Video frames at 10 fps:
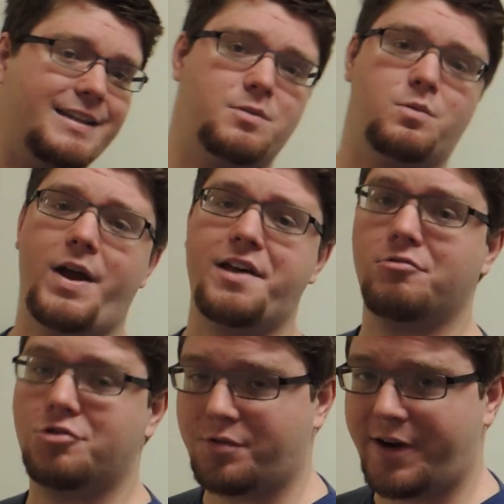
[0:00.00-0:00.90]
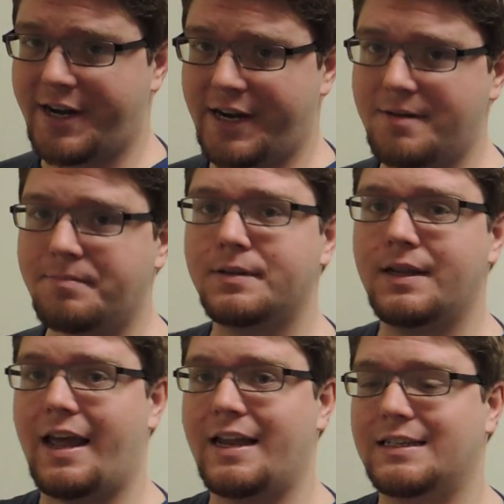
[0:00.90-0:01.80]
this whale train up
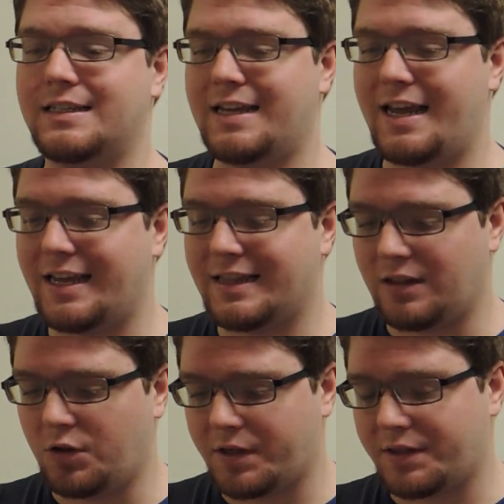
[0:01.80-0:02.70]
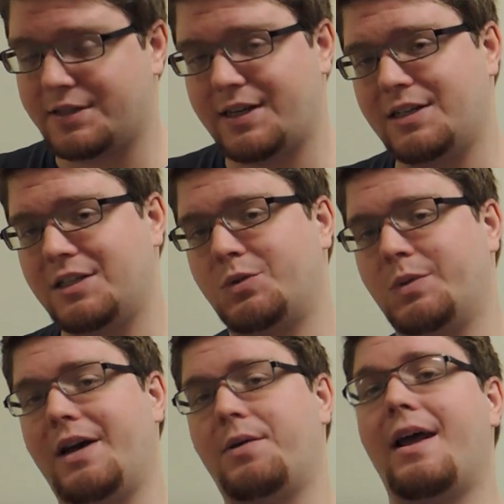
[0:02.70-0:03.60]
and take a look at the sentence
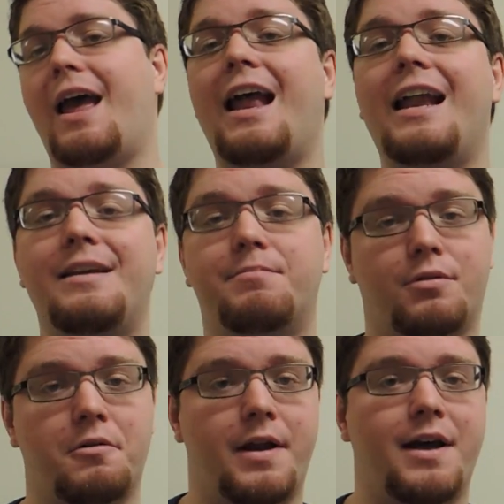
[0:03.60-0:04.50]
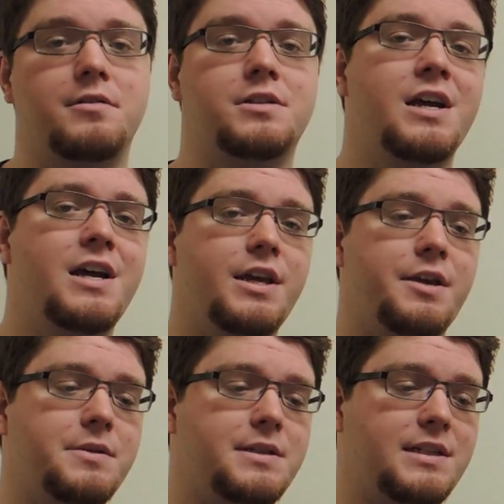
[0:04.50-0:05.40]
without any pronouns, you would